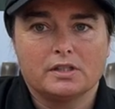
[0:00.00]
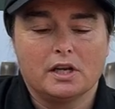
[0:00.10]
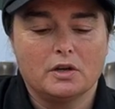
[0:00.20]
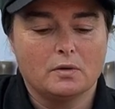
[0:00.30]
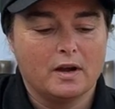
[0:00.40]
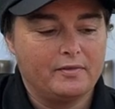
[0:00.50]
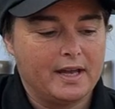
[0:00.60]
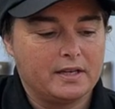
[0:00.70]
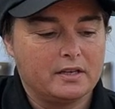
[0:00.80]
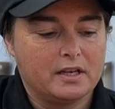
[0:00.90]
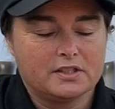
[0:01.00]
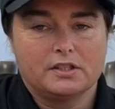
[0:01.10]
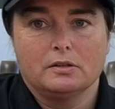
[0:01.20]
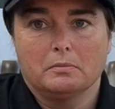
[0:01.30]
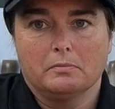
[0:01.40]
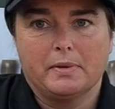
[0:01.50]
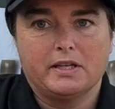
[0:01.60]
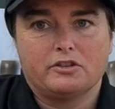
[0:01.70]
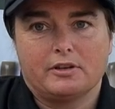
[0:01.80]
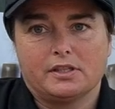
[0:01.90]
So I've had a custom
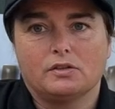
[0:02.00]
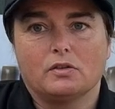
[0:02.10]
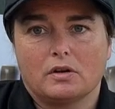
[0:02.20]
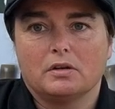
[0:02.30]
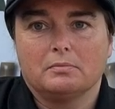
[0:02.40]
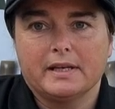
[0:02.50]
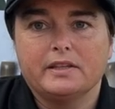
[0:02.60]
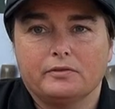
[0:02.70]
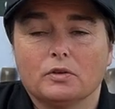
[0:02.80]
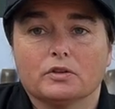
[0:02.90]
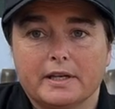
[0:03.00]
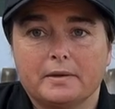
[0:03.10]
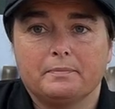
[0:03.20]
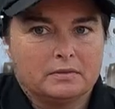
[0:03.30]
bench rest stock made for it.